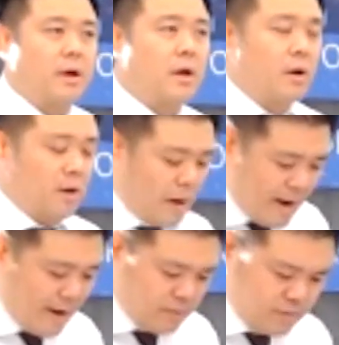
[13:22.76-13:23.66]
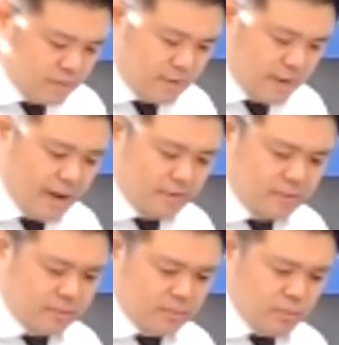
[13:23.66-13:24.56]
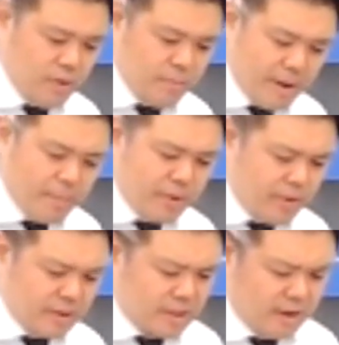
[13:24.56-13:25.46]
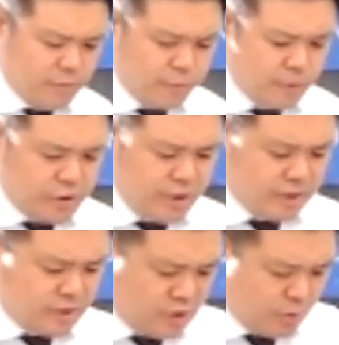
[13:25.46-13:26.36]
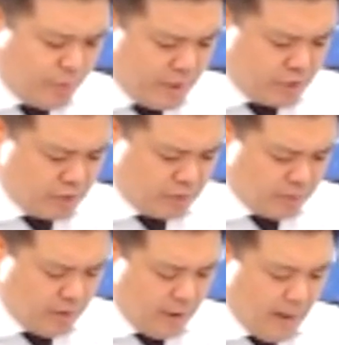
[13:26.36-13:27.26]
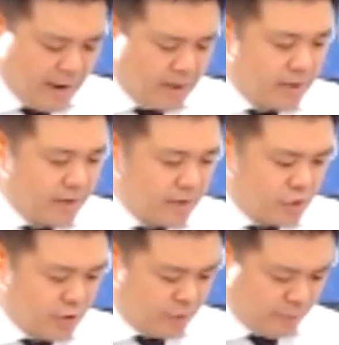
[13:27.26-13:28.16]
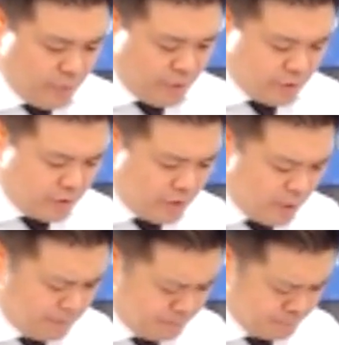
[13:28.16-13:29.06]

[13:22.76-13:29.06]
You know, I remember this unfortunate situation at another church from years ago.